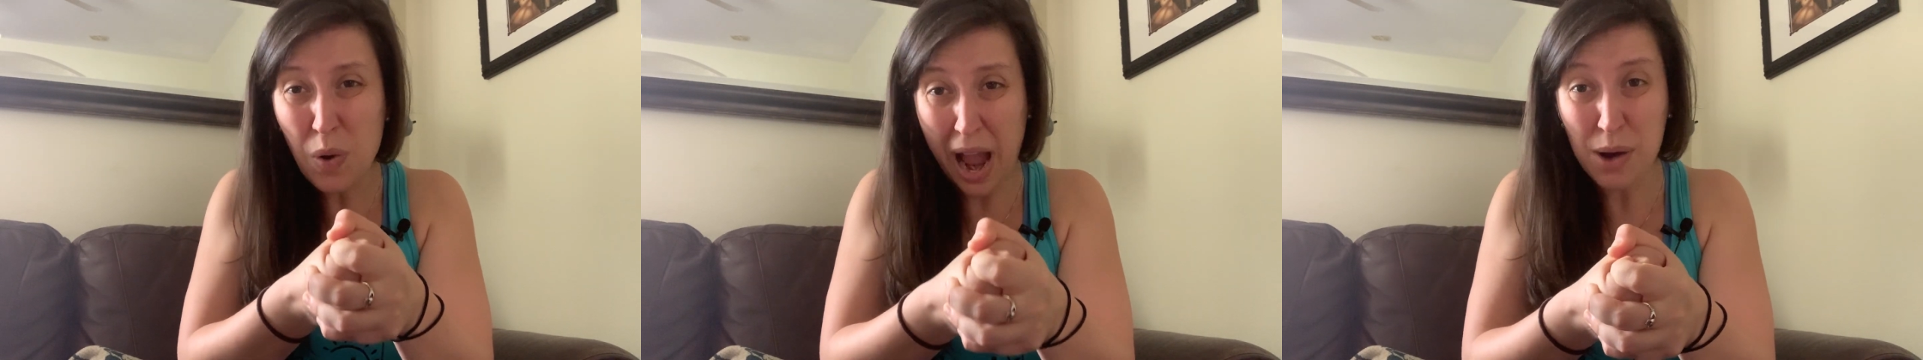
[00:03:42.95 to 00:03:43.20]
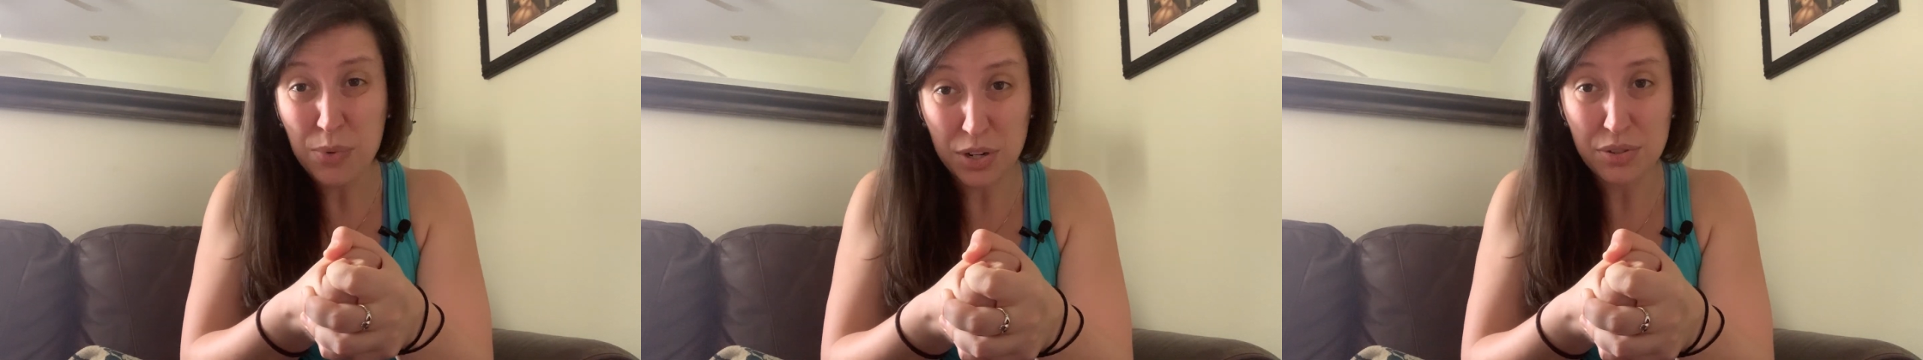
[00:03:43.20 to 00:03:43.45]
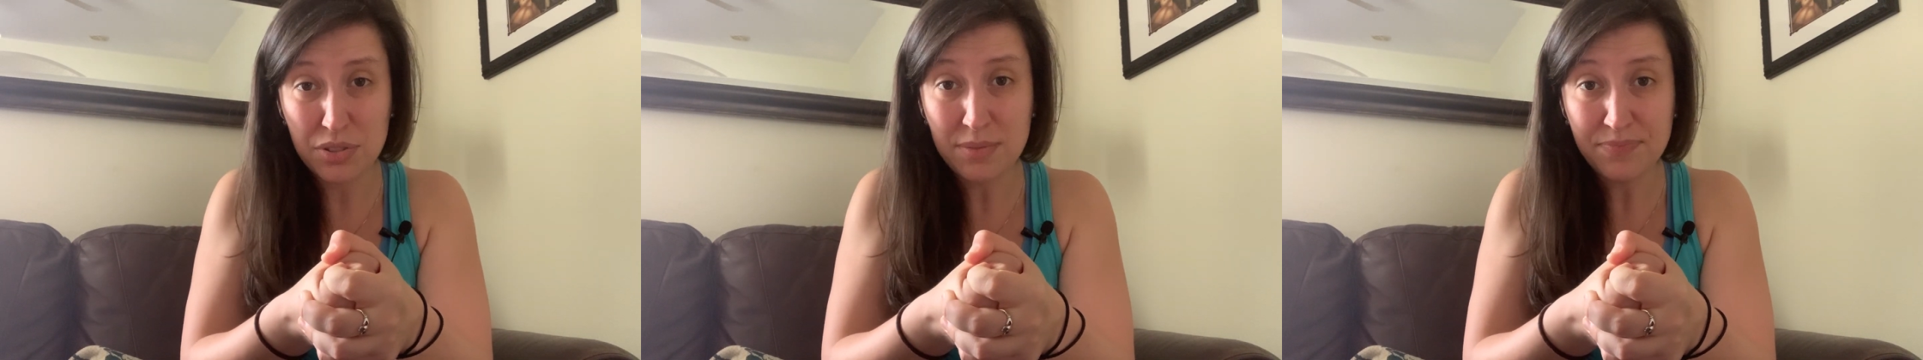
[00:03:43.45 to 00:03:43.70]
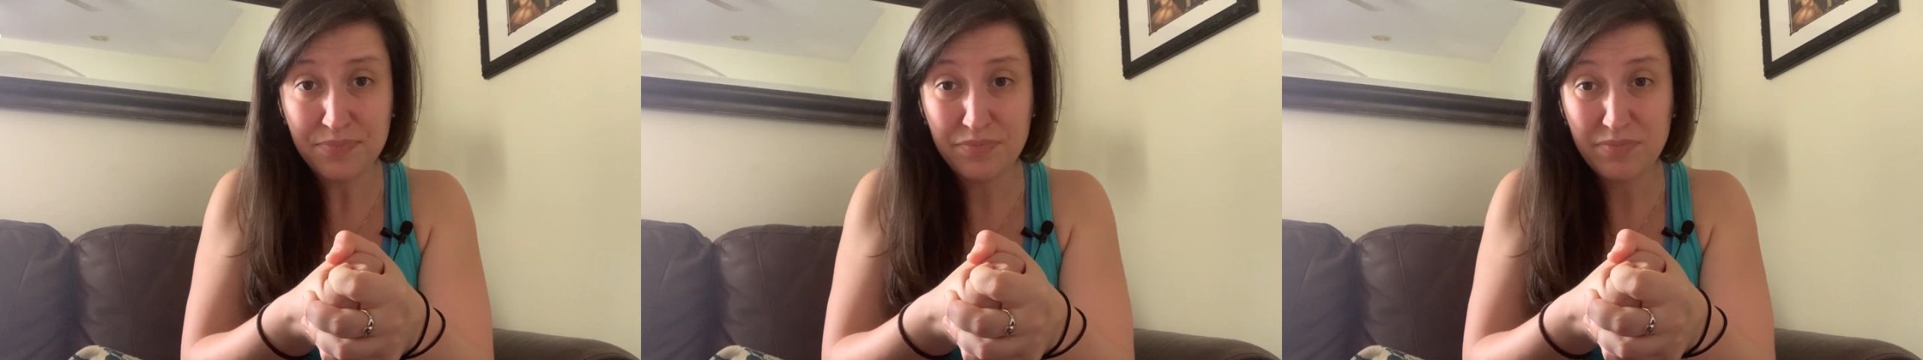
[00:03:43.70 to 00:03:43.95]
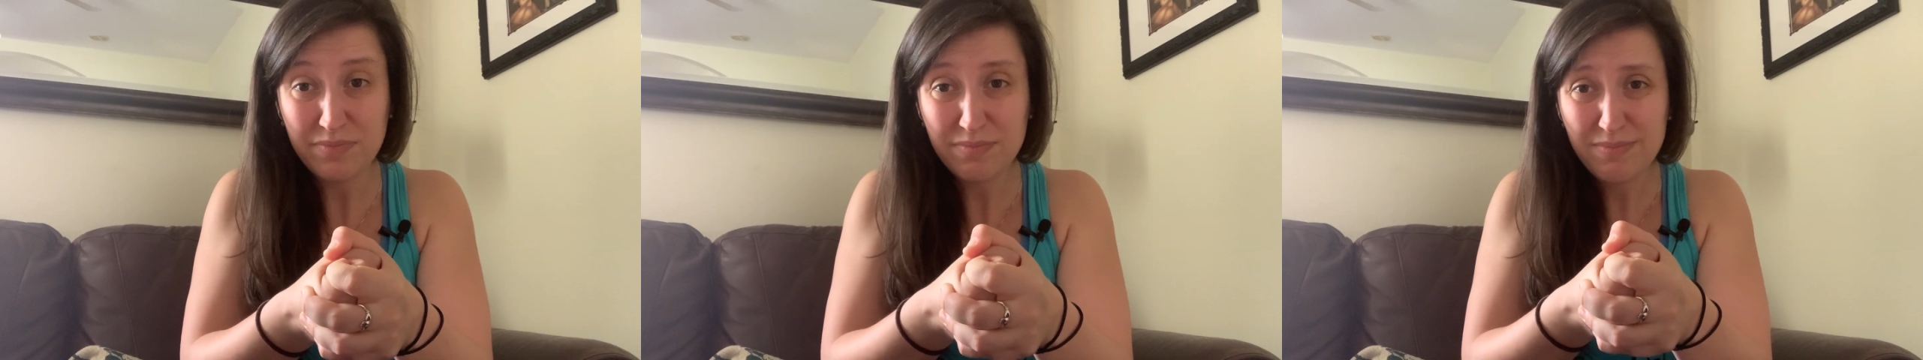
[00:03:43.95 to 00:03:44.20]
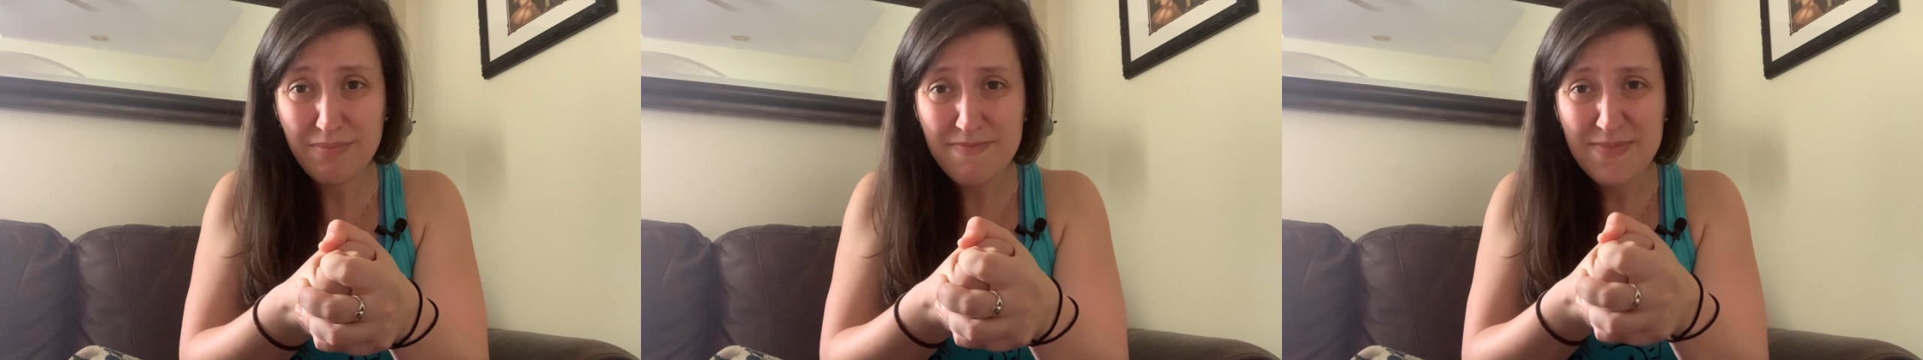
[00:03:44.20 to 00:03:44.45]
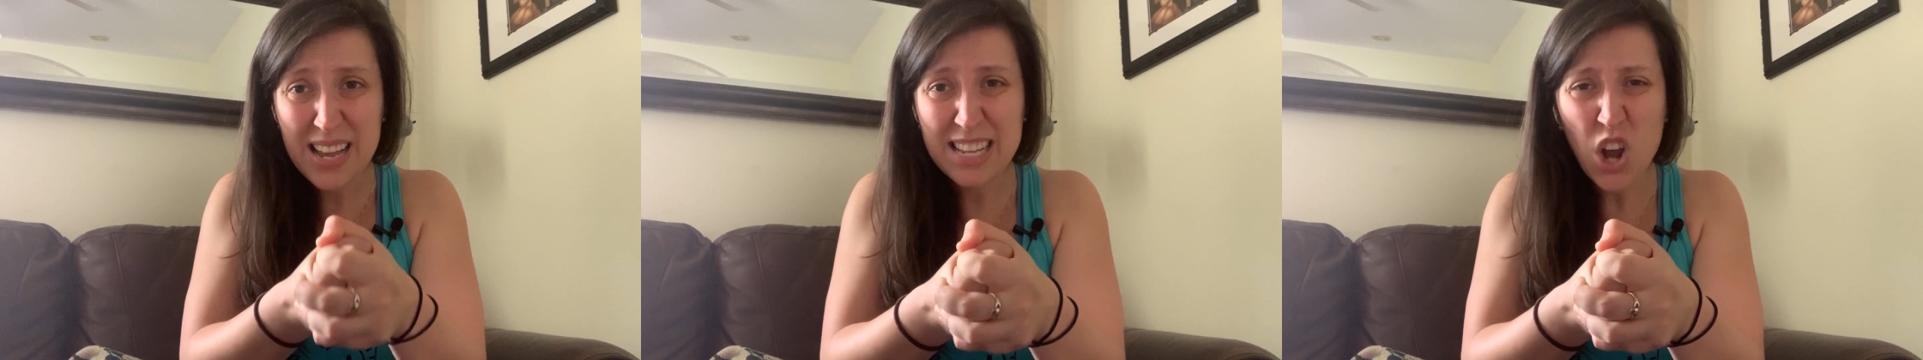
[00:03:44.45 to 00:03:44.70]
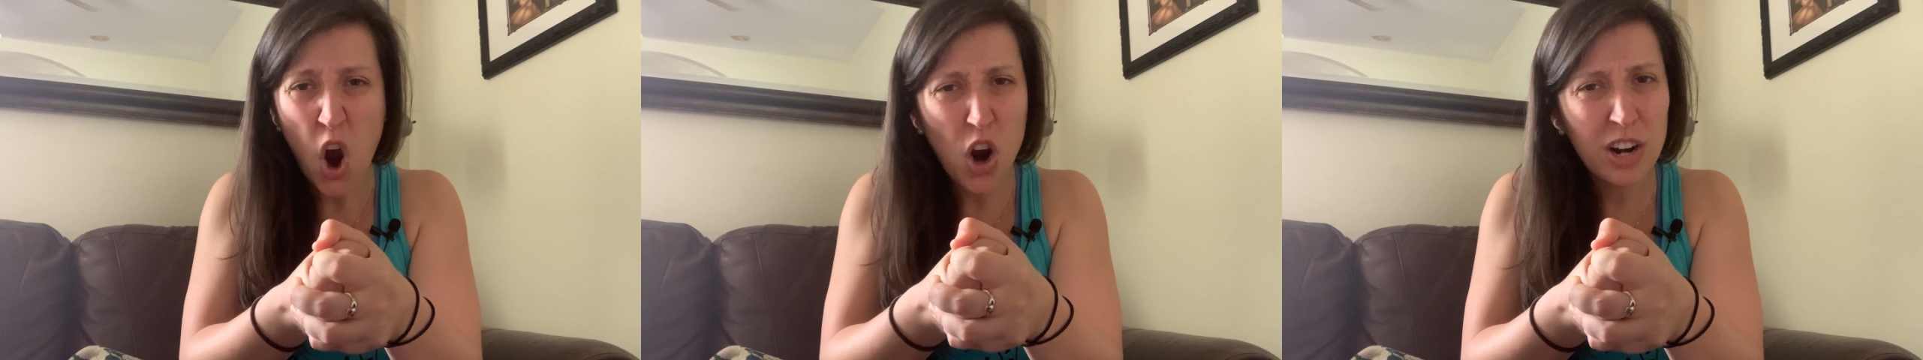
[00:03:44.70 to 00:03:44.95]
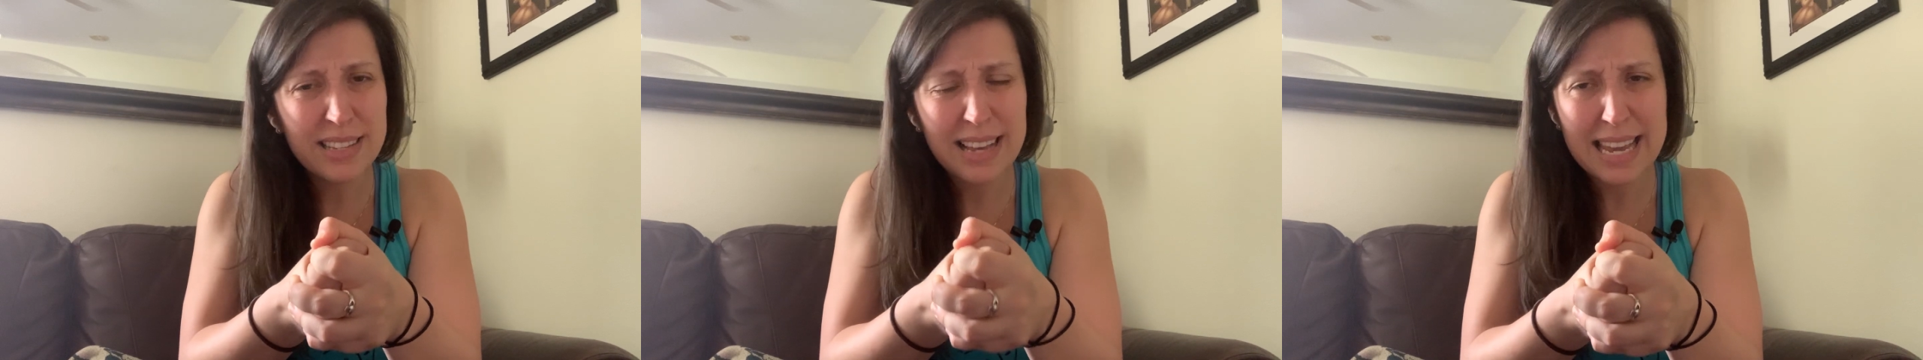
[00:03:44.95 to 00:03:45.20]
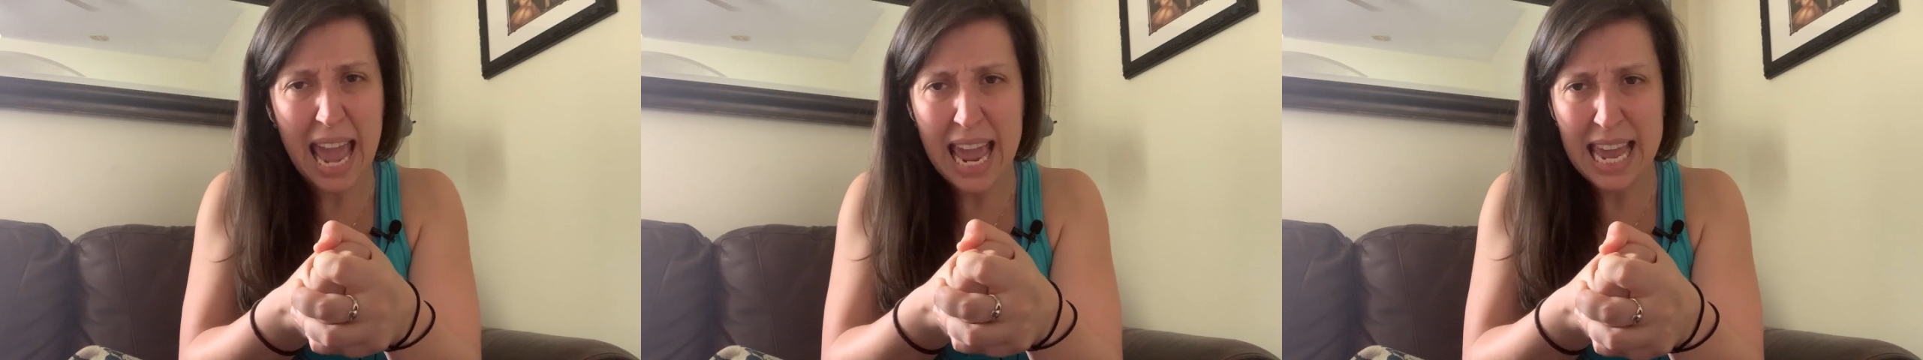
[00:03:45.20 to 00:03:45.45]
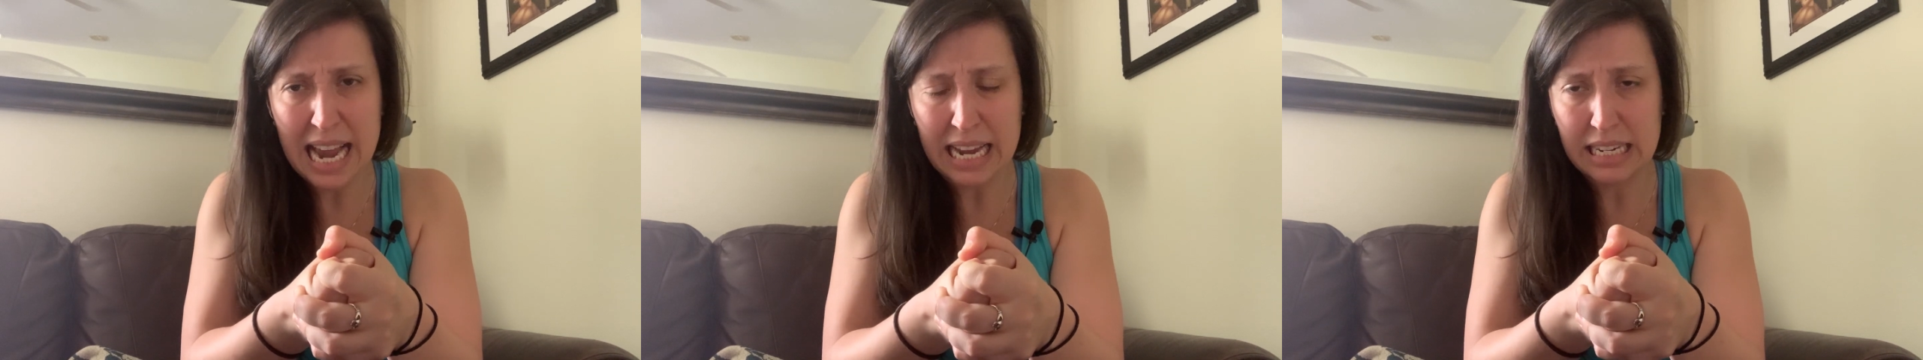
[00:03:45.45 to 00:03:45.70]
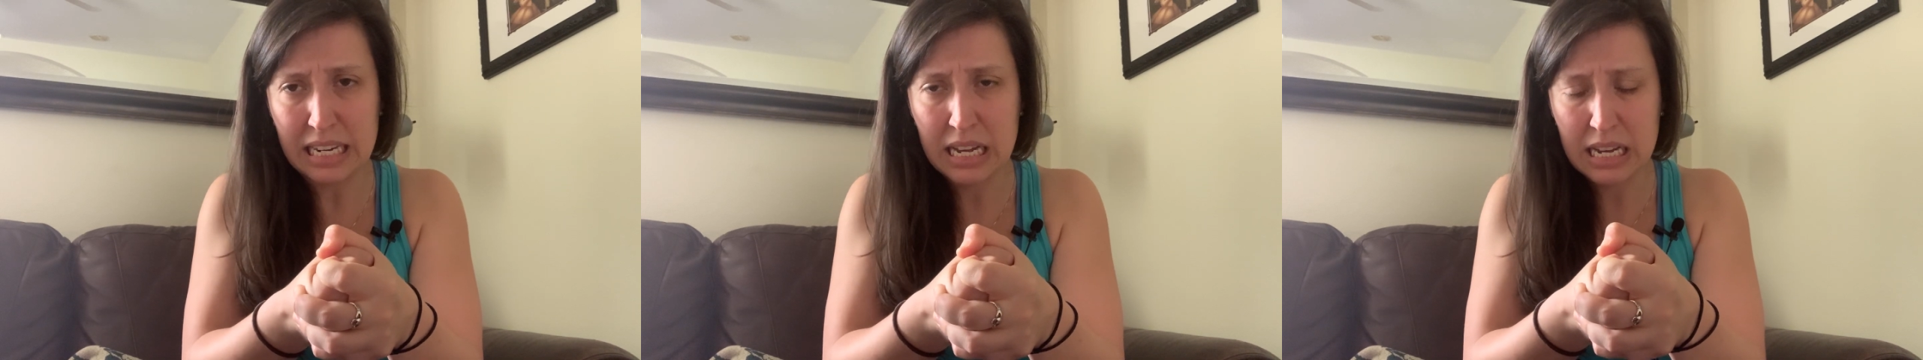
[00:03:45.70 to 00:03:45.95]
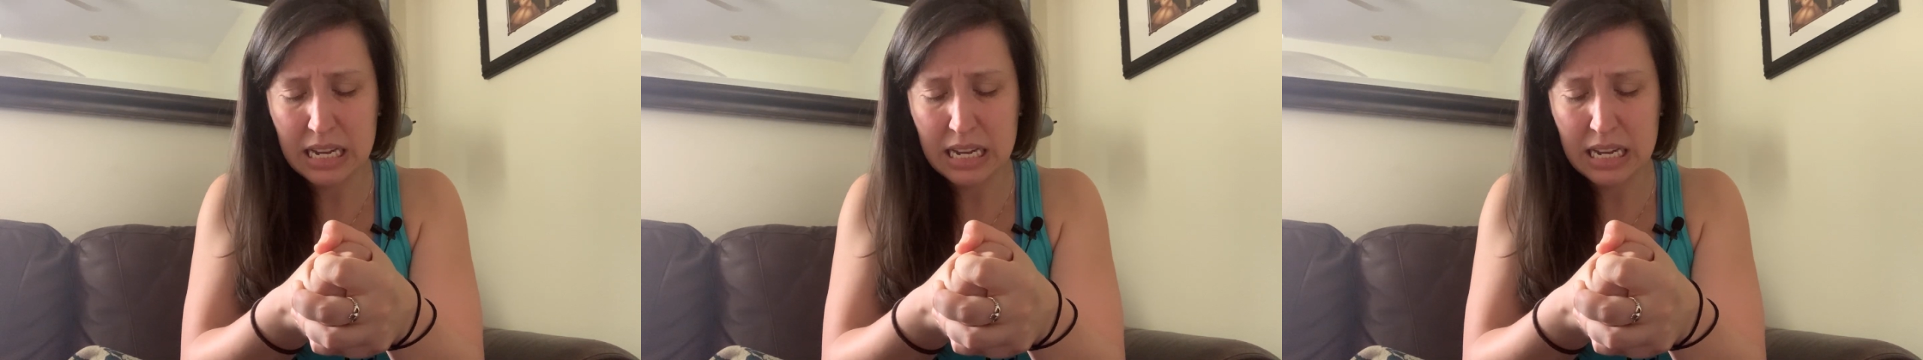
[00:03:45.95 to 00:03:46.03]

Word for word: hours as hard as I can,